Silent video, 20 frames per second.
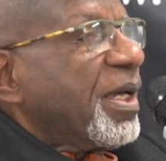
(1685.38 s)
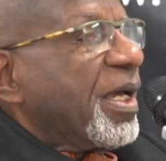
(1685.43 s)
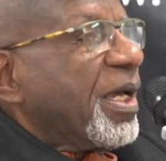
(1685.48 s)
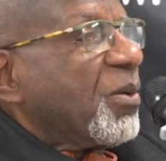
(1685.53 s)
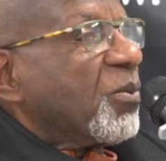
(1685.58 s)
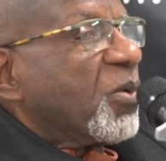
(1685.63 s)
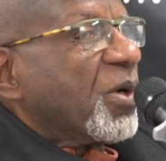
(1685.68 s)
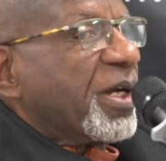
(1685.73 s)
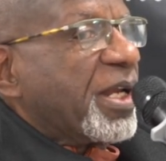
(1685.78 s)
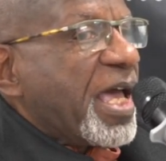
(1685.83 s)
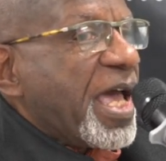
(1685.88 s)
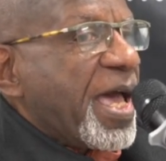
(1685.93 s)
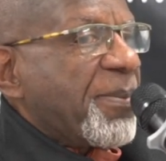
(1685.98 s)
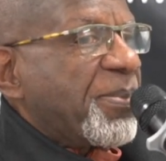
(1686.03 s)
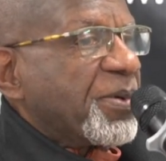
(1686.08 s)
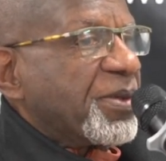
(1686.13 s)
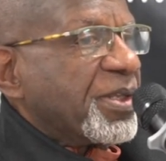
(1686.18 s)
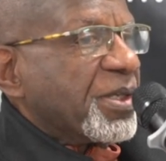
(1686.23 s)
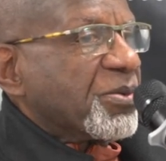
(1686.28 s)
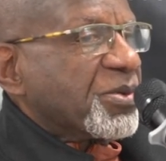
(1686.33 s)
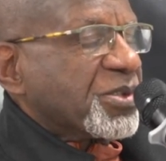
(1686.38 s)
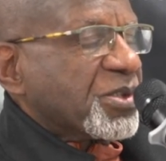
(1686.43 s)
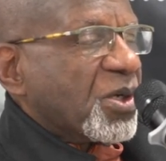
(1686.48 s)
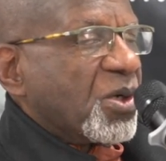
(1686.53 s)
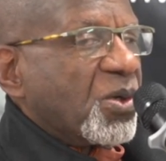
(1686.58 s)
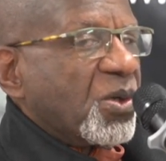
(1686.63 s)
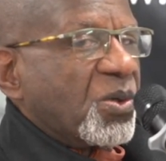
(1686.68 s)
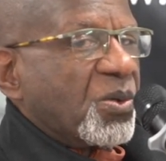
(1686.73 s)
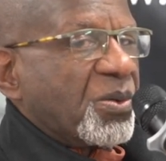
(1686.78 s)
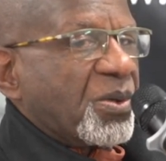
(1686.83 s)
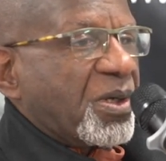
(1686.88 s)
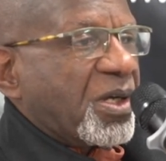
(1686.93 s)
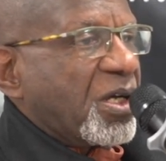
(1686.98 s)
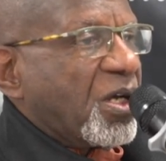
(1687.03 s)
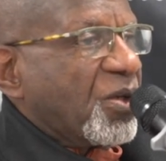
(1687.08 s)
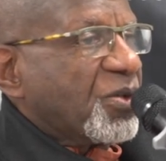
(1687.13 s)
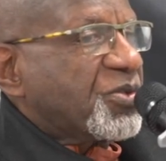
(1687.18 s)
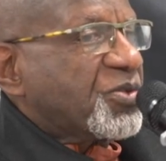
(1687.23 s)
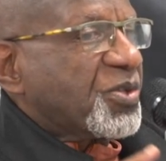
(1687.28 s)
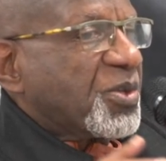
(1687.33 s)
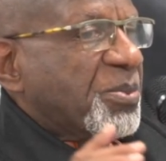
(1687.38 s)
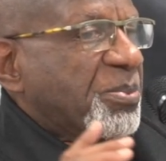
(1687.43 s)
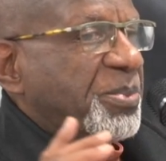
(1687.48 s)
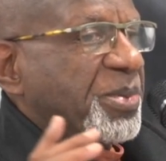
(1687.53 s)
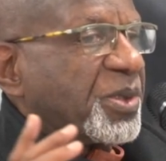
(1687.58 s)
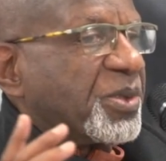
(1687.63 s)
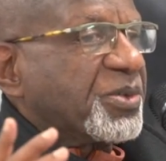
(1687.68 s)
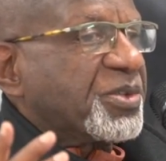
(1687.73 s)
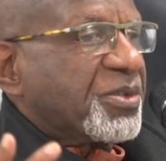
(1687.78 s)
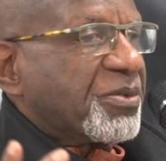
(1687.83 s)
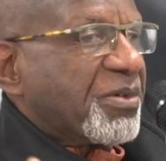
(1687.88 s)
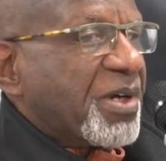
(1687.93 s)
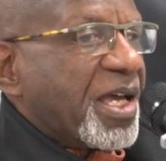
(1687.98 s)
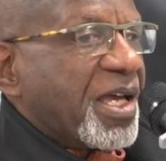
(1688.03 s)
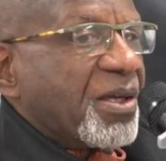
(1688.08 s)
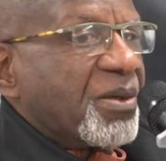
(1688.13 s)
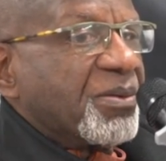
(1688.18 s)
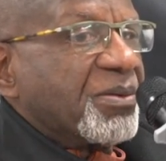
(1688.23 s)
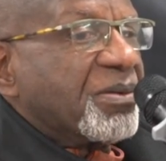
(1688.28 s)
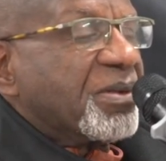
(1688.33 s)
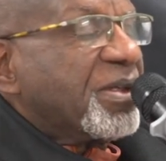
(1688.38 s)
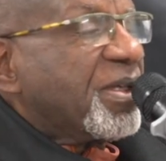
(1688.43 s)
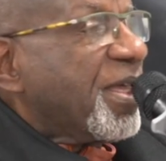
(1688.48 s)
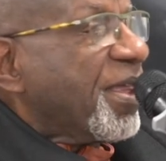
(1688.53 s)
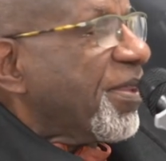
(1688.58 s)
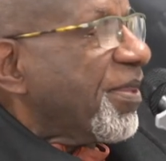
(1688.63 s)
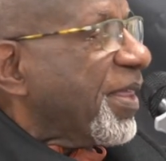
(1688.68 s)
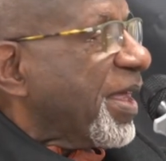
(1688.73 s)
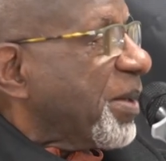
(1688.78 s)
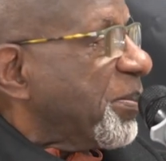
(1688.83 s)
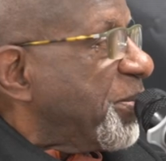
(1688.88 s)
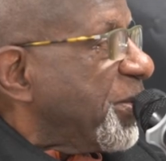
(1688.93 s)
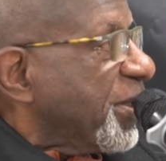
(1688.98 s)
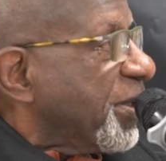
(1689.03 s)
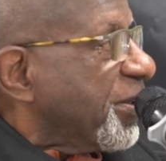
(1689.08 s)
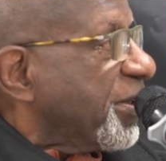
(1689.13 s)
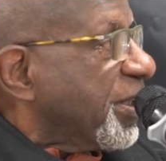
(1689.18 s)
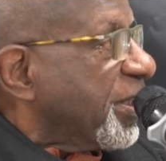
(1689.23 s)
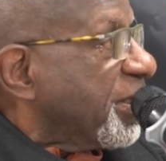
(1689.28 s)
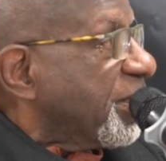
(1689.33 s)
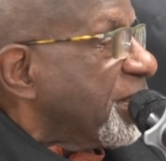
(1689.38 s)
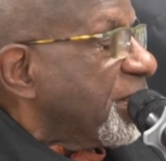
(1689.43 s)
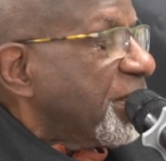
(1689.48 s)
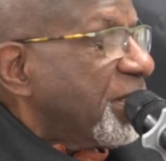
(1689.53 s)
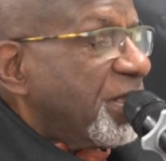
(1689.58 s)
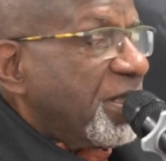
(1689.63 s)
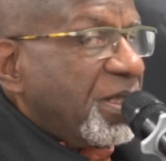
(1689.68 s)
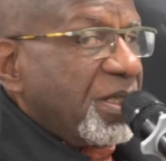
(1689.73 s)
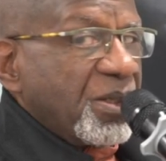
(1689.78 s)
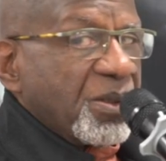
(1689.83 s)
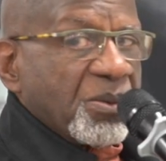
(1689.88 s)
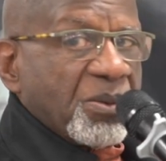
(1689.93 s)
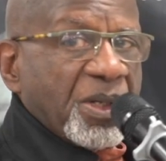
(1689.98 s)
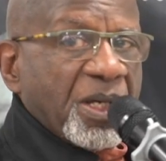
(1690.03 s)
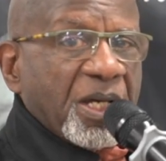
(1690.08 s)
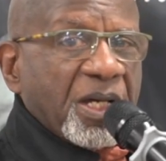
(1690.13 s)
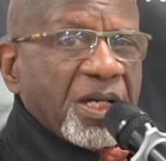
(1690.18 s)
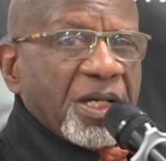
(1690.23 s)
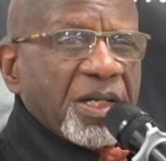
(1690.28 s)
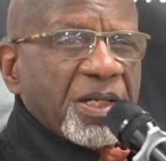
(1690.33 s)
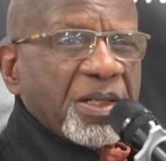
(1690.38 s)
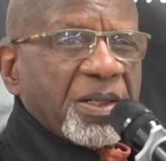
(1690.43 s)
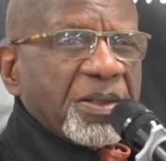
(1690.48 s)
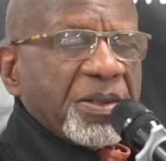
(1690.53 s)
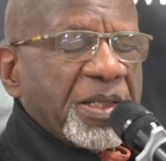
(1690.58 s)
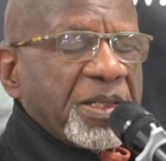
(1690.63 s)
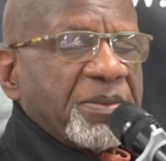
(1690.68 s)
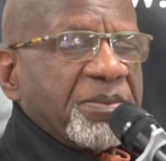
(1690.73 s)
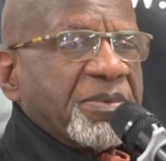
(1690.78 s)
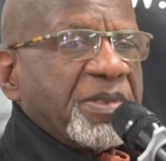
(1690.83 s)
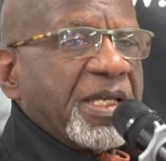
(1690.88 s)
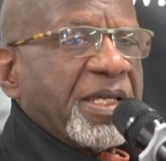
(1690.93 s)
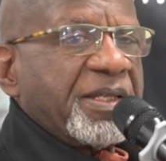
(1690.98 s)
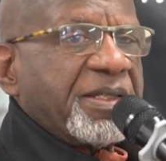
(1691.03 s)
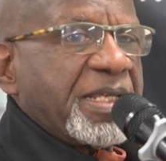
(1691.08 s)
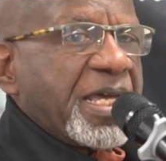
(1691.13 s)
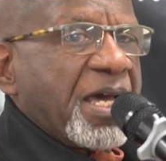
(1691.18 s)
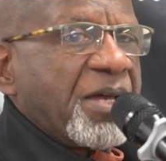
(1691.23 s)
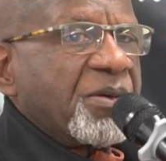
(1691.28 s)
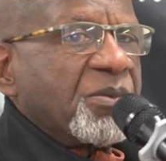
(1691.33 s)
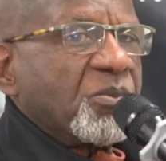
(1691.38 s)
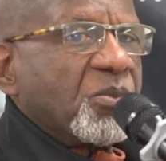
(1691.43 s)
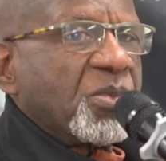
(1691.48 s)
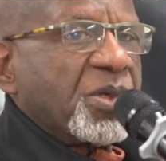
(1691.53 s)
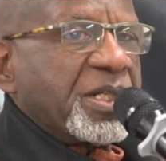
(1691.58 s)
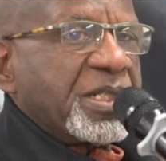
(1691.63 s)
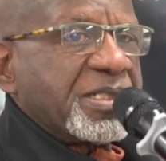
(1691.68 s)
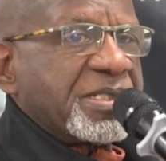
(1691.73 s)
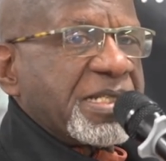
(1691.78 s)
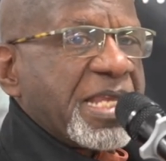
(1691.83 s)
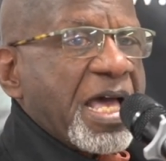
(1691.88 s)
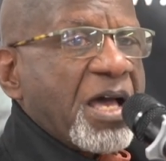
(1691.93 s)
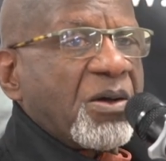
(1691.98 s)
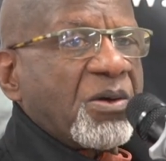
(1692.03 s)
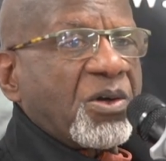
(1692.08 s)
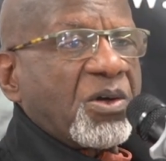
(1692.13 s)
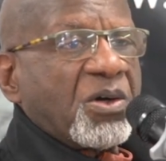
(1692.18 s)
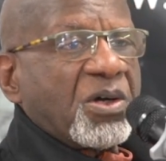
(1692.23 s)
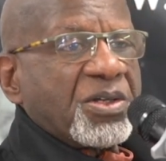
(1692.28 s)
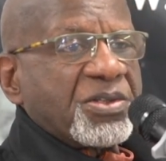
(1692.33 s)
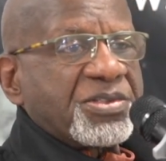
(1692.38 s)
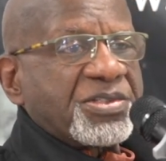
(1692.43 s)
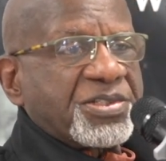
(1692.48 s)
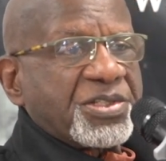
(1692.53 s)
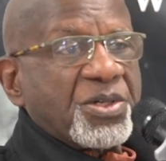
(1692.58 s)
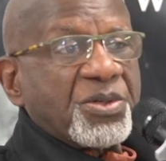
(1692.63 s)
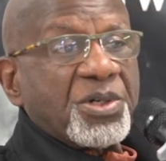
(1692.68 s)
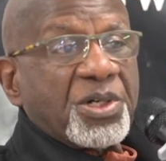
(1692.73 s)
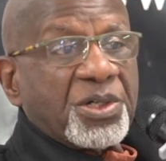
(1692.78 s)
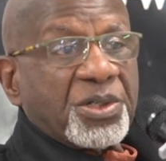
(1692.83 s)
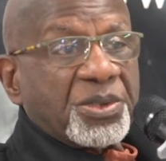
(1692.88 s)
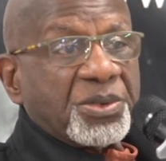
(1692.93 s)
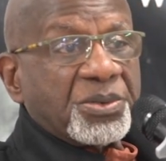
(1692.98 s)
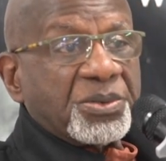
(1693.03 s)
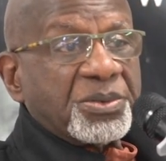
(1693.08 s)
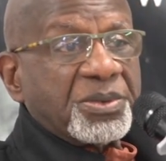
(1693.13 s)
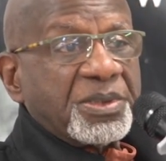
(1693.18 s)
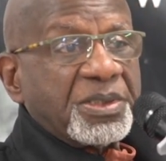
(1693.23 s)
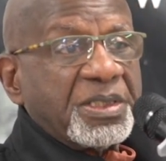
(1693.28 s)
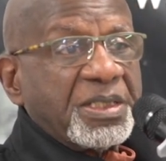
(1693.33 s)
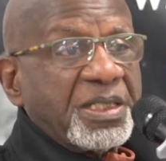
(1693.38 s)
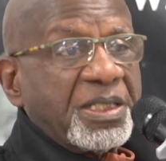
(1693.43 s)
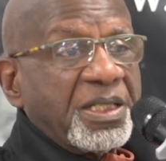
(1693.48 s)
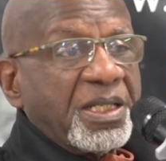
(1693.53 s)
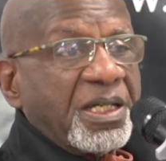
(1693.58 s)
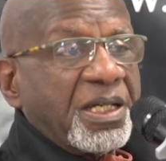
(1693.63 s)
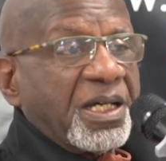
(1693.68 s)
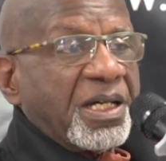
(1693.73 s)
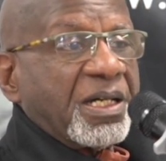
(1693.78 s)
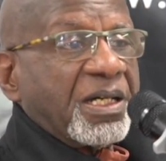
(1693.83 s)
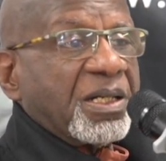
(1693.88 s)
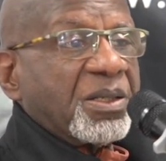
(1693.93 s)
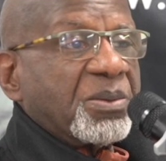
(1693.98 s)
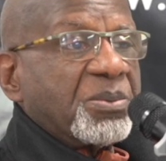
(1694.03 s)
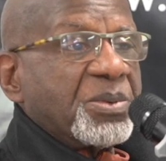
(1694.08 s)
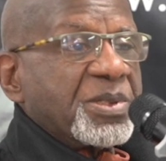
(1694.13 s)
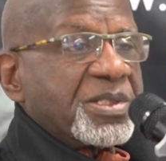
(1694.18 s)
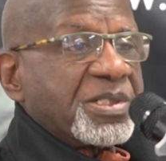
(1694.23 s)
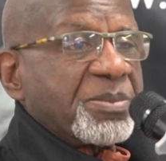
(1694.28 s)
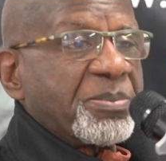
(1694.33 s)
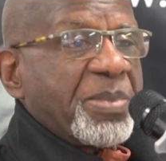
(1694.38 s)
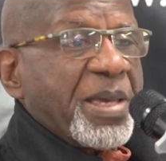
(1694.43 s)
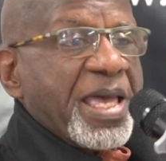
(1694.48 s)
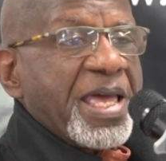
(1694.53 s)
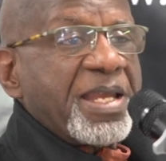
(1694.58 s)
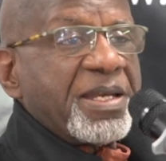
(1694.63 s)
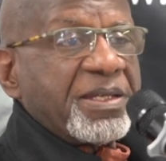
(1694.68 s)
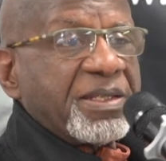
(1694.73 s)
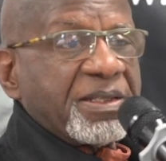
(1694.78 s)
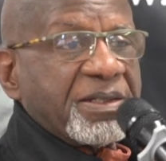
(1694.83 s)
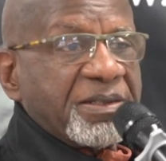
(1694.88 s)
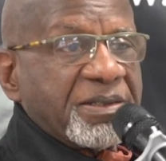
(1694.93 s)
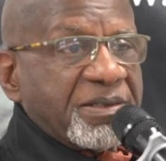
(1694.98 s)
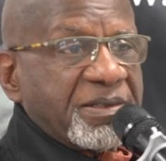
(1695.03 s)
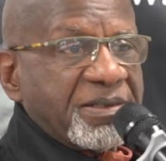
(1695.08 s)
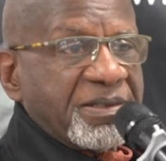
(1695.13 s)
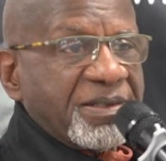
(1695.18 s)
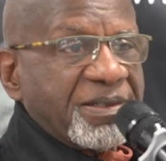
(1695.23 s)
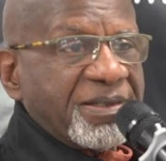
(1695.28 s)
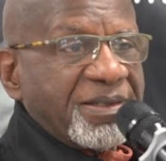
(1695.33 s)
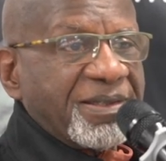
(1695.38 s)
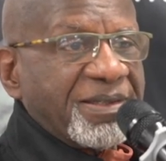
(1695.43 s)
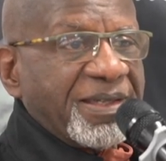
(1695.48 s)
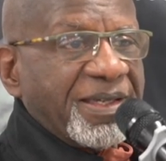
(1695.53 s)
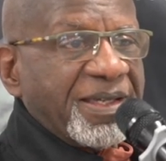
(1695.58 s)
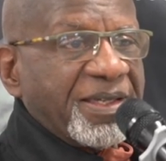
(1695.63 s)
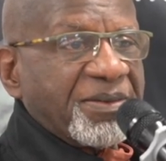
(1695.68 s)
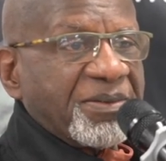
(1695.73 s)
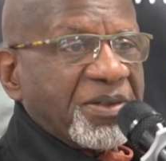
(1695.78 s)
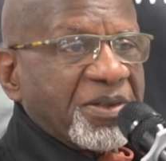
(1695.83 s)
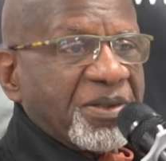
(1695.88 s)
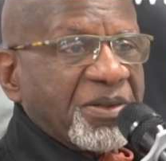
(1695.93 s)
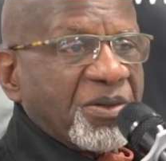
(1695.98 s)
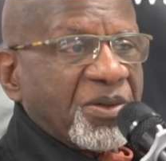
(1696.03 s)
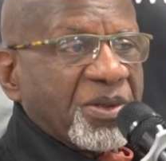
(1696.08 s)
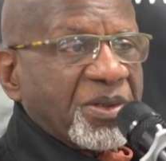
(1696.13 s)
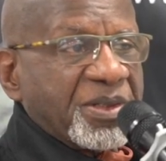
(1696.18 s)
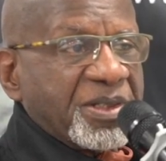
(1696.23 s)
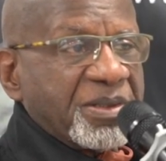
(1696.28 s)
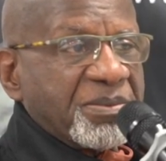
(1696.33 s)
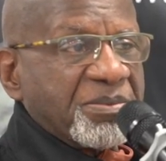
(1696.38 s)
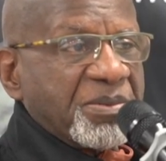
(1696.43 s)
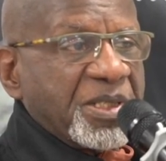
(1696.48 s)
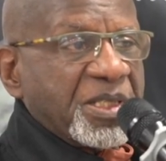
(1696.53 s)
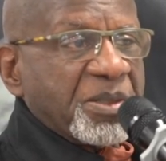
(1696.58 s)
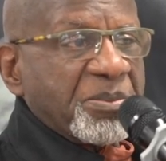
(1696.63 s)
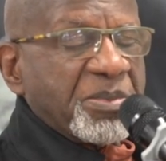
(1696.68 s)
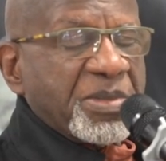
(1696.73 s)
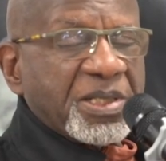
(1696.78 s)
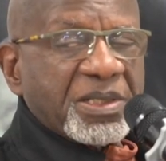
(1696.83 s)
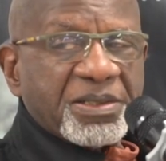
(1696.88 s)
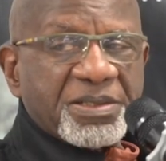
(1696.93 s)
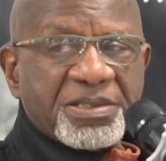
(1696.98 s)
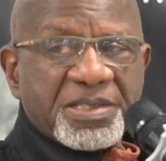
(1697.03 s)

And what happened, there was a whole culture built around that period. Down what is now called Soho was abandoned in the middle